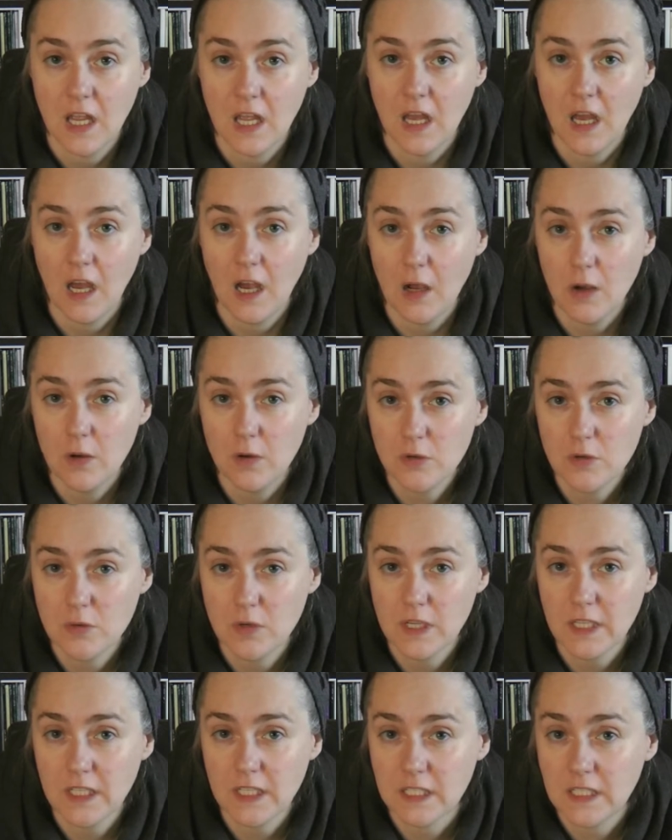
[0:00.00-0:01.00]
how do
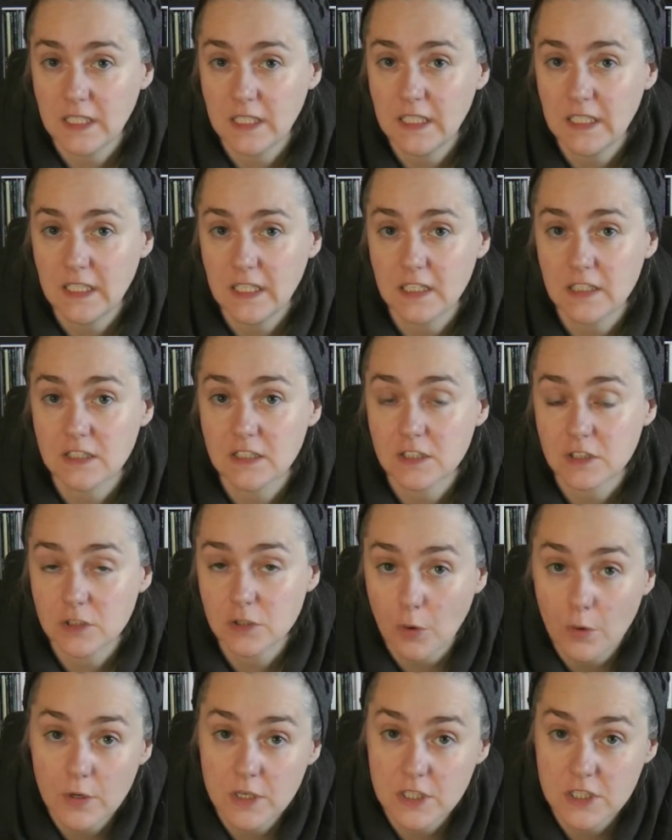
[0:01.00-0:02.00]
I clean and
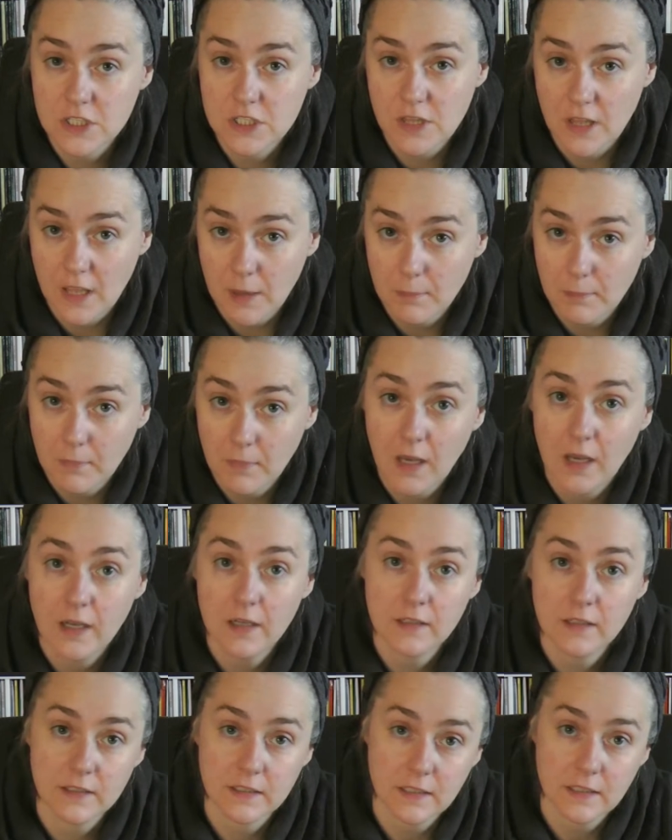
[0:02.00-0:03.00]
storage them?
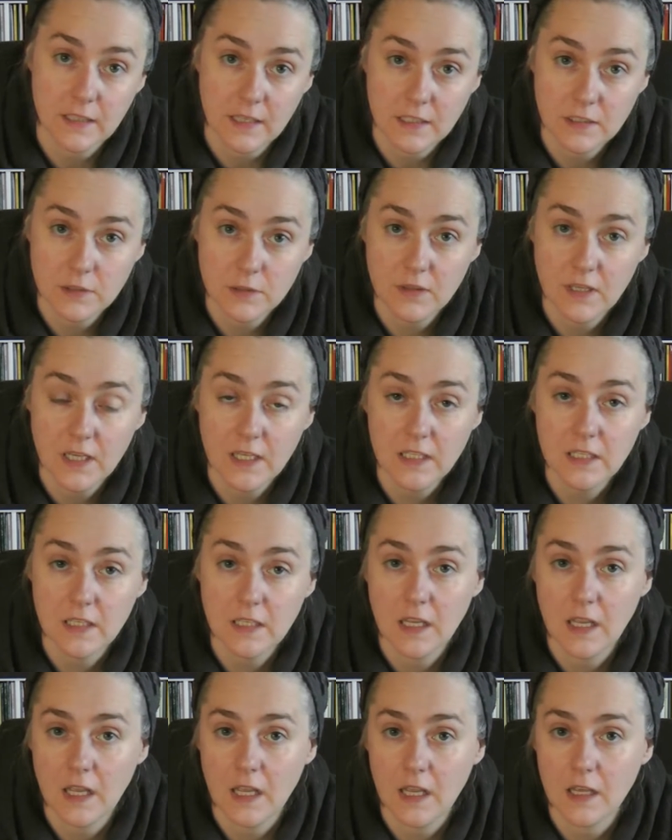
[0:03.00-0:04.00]
I'll get to that.
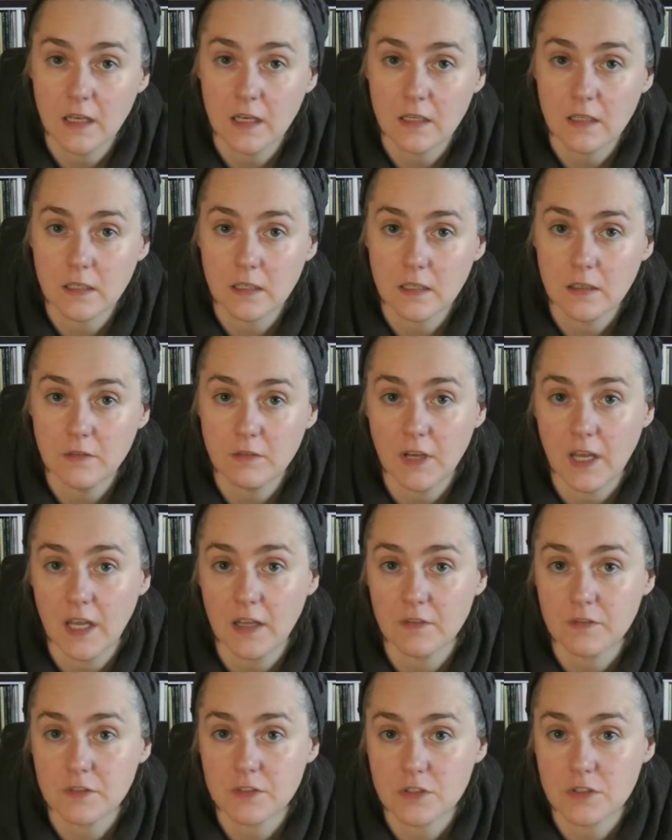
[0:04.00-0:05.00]
And if I
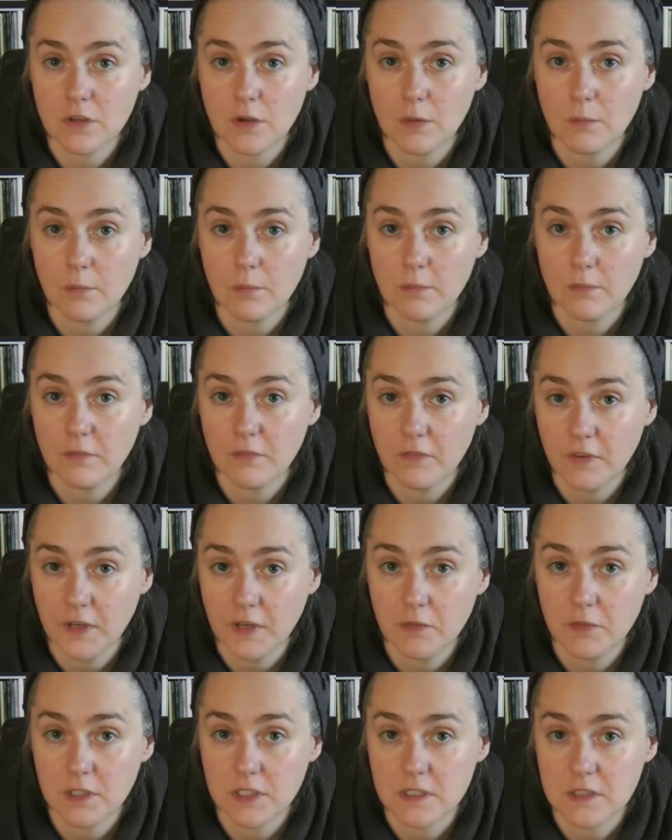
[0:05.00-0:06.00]
have some
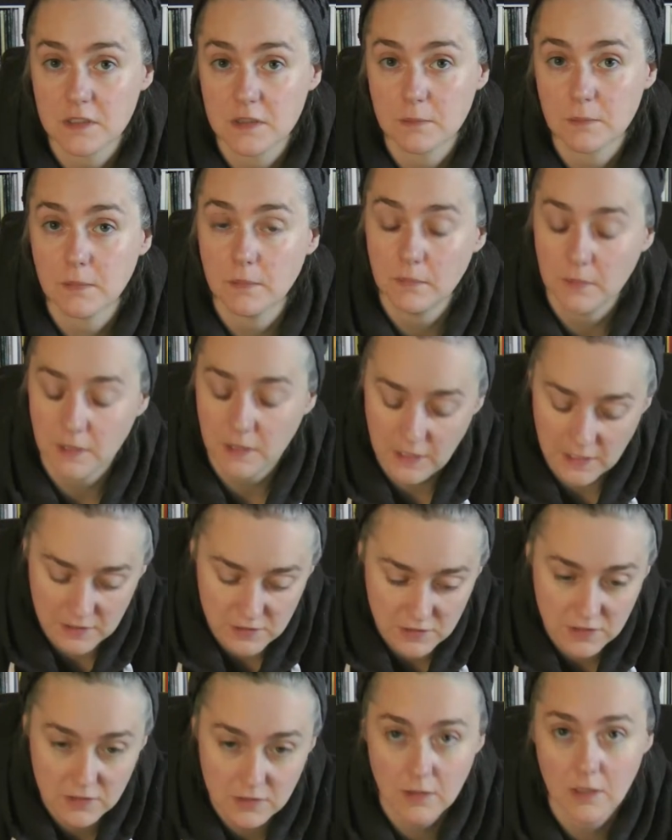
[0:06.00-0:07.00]
favorites.
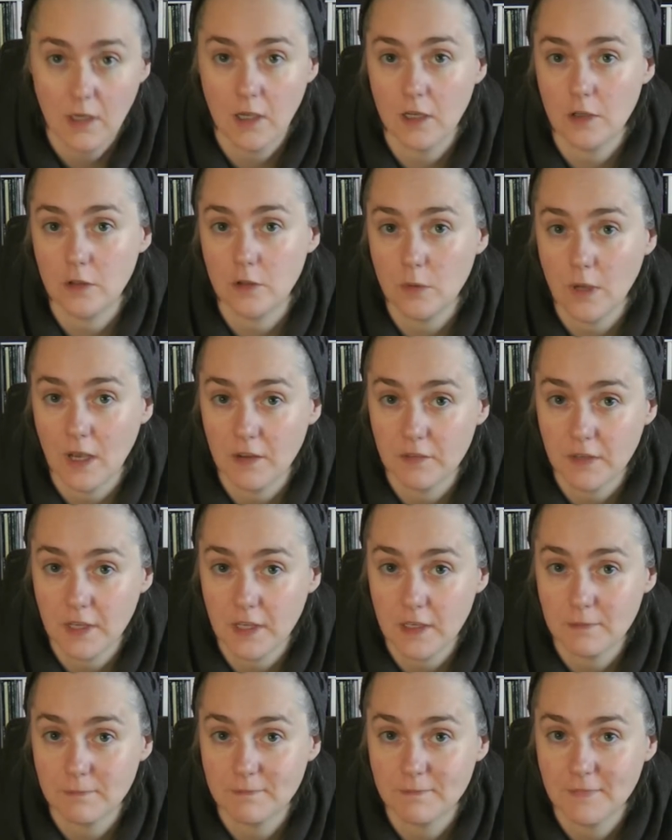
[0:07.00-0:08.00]
Yes, I do have
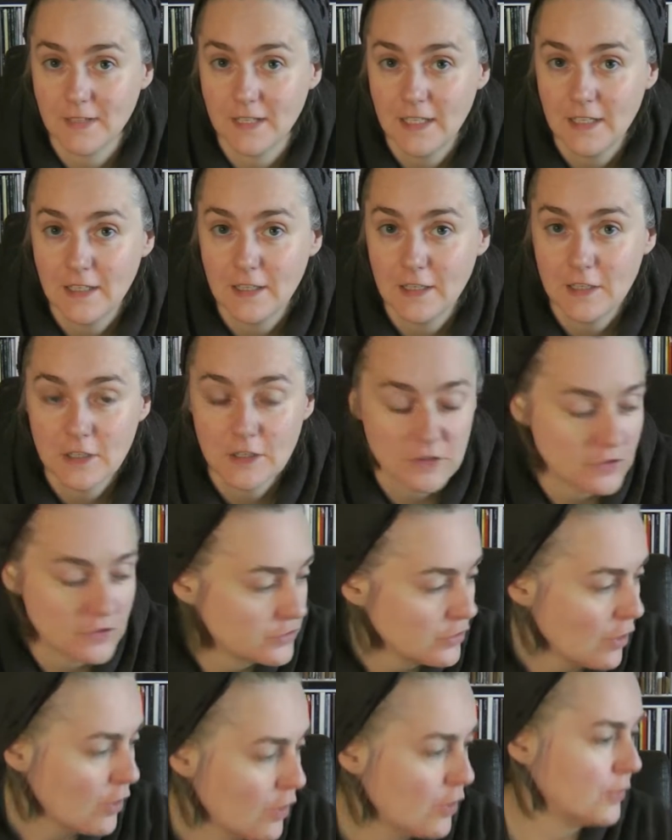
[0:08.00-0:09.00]
that.
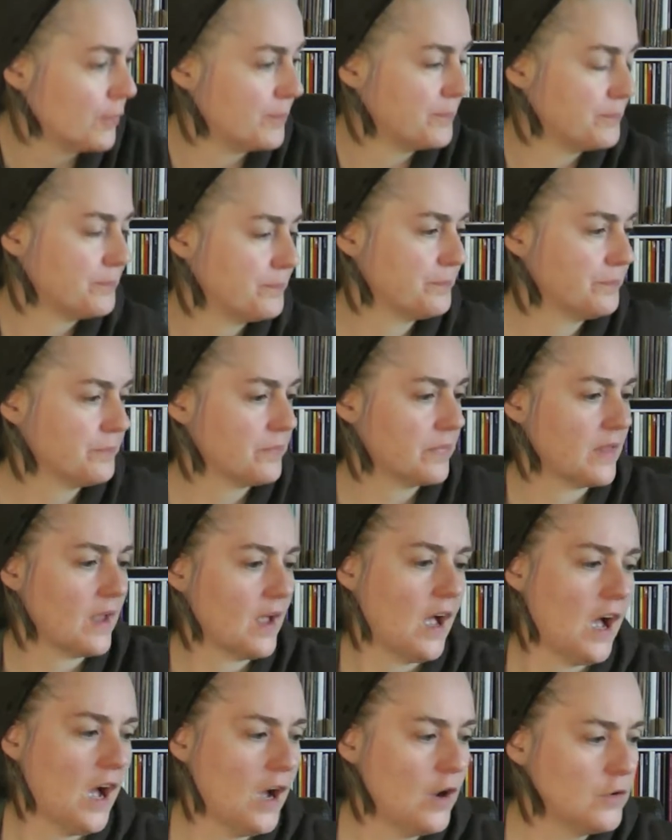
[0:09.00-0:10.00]
So,
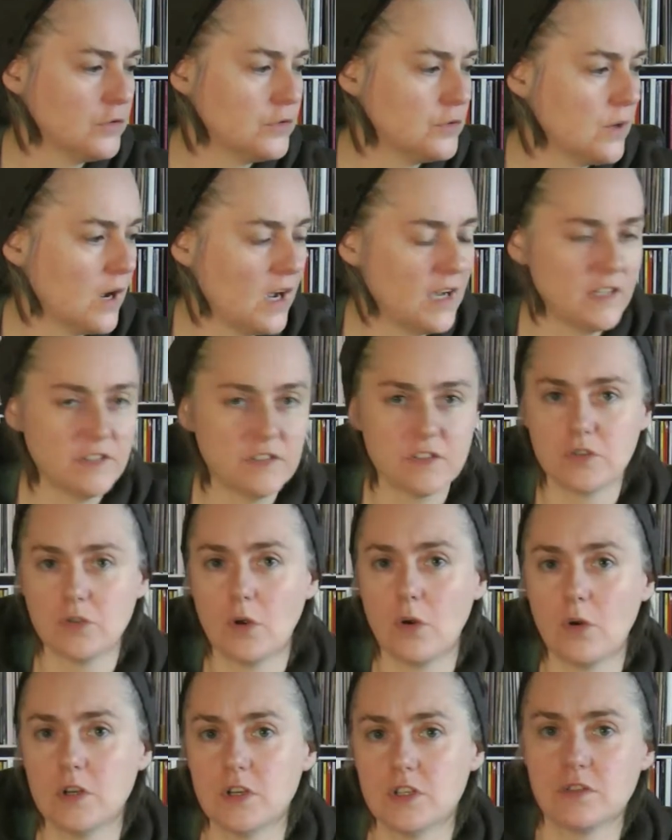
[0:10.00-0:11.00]
how do I
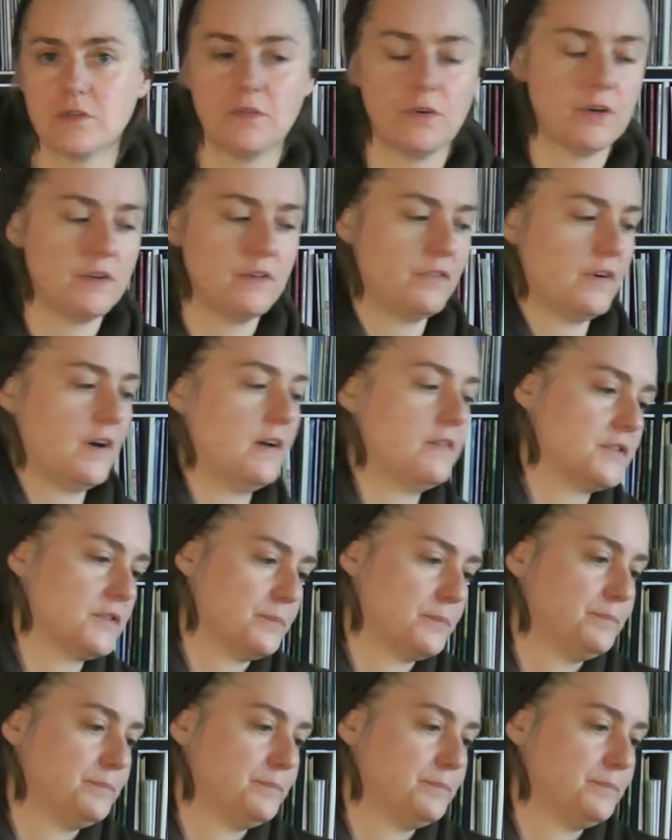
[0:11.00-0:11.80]
storage the 45s?